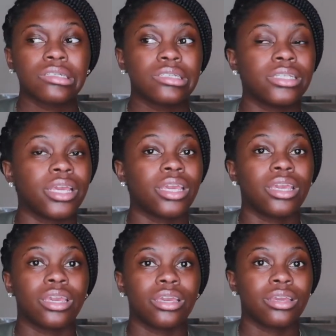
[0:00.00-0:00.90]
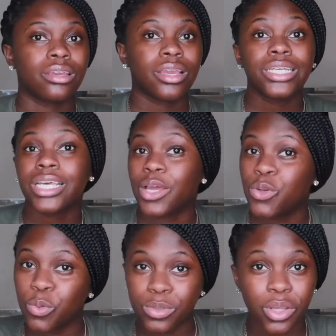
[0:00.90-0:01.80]
dang, that's how I knew
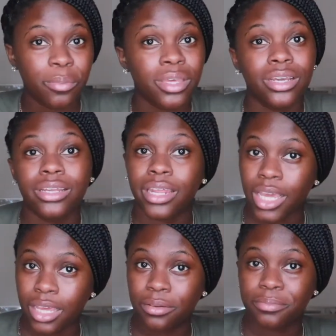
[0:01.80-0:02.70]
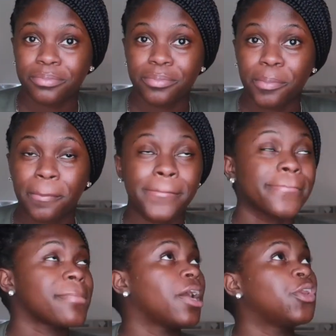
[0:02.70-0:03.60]
it was gonna be a good day.
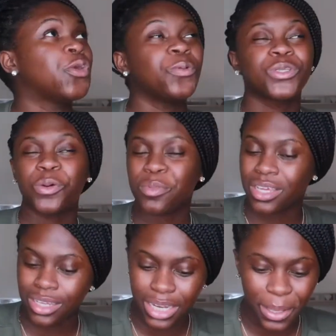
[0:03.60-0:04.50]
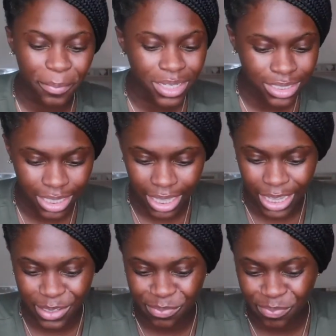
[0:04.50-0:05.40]
I knew it was gonna be a good day because of that.